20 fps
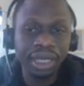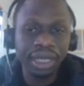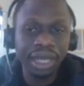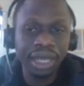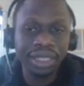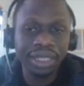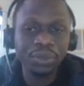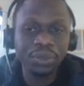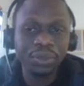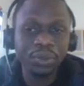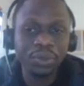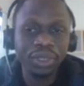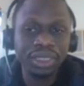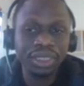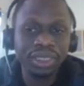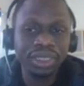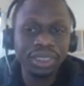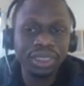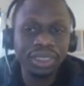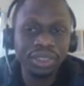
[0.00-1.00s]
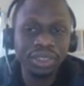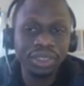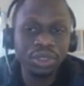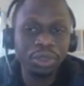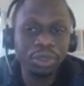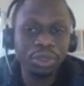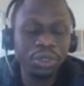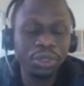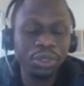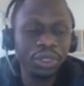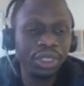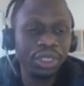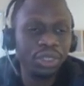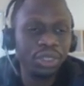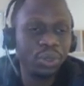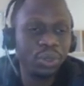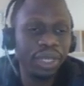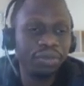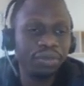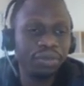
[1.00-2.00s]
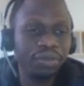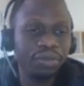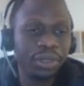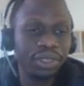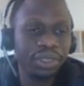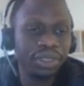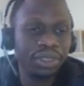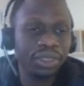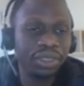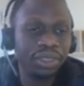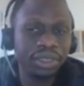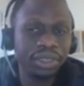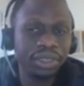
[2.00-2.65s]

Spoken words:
and you want it to be unique to every person.